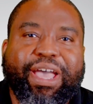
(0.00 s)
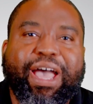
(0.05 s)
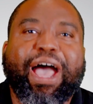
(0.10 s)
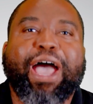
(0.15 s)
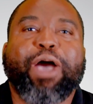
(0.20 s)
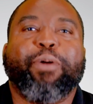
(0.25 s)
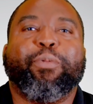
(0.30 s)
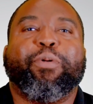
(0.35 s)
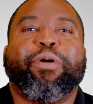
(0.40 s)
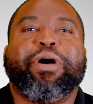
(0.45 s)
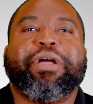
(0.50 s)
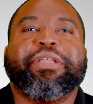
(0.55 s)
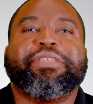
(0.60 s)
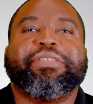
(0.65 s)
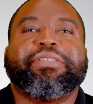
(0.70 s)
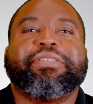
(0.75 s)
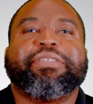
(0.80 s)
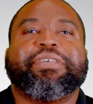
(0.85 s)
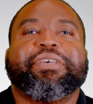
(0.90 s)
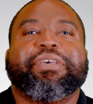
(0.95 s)
I want
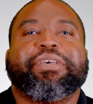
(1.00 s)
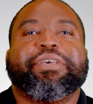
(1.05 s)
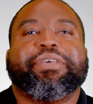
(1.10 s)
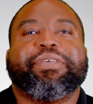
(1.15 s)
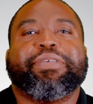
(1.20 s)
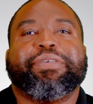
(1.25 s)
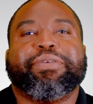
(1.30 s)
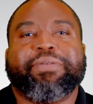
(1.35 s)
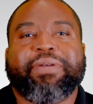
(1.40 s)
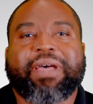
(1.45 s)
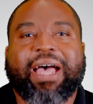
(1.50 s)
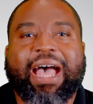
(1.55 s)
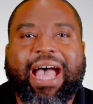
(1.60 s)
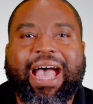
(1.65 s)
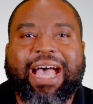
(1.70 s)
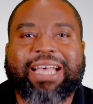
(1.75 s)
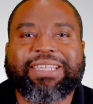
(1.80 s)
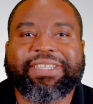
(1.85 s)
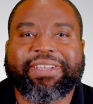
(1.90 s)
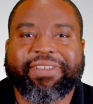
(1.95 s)
you to
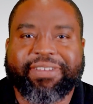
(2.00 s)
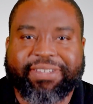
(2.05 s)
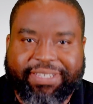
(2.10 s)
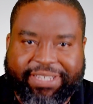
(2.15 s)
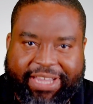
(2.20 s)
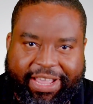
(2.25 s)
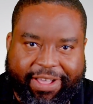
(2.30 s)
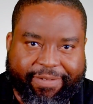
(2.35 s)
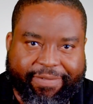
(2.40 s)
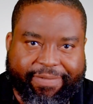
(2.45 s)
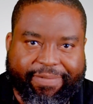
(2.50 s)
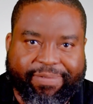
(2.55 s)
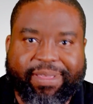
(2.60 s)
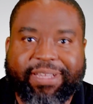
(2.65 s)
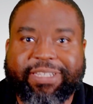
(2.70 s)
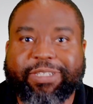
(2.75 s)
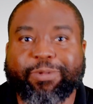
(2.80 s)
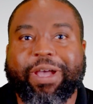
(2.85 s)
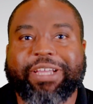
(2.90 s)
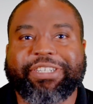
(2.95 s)
ask yourself
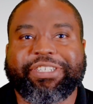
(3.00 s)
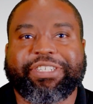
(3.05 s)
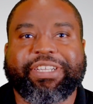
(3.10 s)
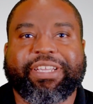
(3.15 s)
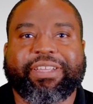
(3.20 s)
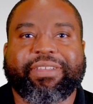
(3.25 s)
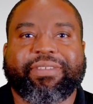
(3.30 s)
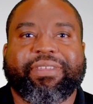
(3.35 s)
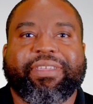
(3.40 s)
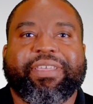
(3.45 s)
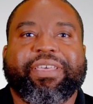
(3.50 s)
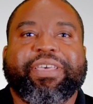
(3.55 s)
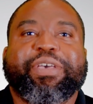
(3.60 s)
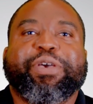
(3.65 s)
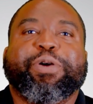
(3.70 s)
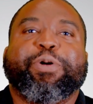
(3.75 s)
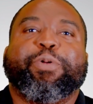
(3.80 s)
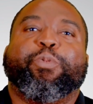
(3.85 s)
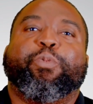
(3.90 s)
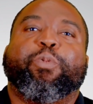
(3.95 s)
this question.
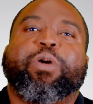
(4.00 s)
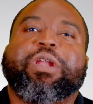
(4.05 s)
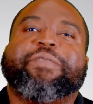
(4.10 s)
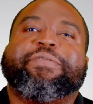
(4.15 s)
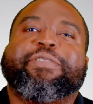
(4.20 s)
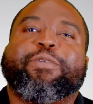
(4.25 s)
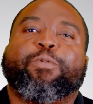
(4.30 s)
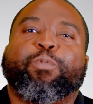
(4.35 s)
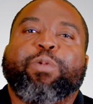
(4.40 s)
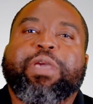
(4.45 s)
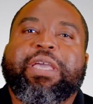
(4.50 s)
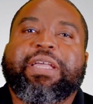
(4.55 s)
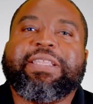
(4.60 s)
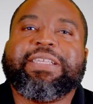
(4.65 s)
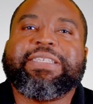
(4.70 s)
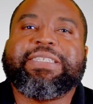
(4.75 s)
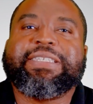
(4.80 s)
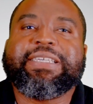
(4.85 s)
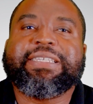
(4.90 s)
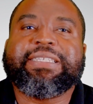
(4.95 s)
What if the
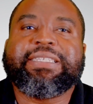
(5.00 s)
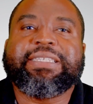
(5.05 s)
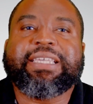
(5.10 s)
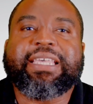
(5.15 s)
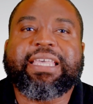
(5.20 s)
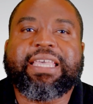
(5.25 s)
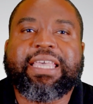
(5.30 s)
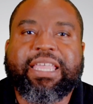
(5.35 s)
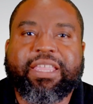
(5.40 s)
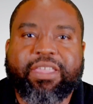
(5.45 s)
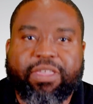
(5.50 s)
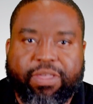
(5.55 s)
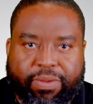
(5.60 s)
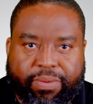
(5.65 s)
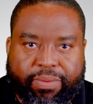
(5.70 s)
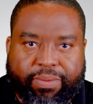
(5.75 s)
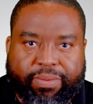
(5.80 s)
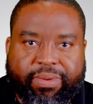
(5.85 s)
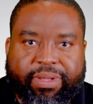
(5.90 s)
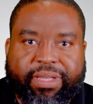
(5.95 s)
weaknesses in
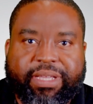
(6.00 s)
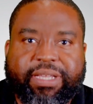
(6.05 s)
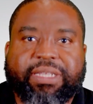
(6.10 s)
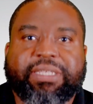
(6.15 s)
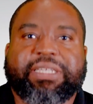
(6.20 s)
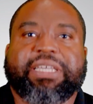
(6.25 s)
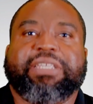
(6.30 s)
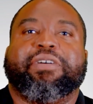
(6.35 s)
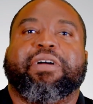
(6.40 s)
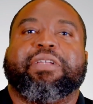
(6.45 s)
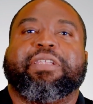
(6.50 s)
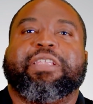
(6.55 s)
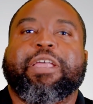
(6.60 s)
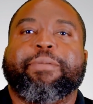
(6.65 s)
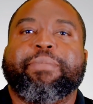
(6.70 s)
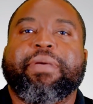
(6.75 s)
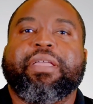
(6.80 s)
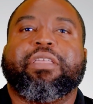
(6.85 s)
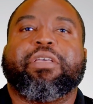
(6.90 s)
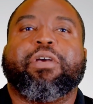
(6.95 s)
you did not
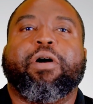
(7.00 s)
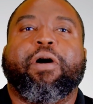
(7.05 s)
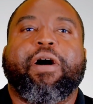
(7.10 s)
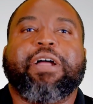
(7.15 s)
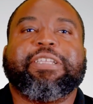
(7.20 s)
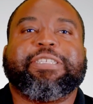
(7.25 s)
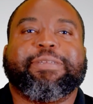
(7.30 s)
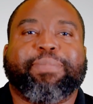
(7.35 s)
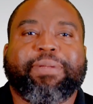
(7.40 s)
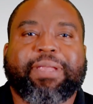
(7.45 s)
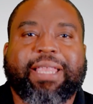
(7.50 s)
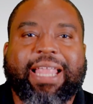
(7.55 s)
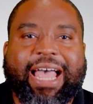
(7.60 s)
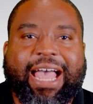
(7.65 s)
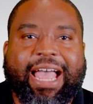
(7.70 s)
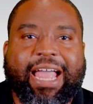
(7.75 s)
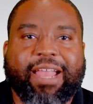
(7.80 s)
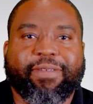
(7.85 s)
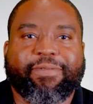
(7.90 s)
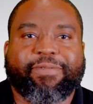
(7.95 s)
limit God's
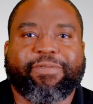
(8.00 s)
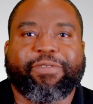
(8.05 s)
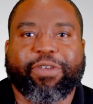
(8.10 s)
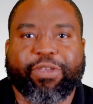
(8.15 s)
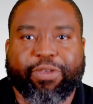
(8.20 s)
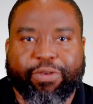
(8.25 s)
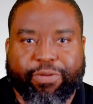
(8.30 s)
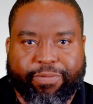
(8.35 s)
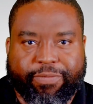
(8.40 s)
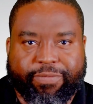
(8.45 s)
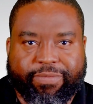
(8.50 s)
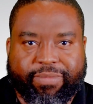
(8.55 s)
plan for you?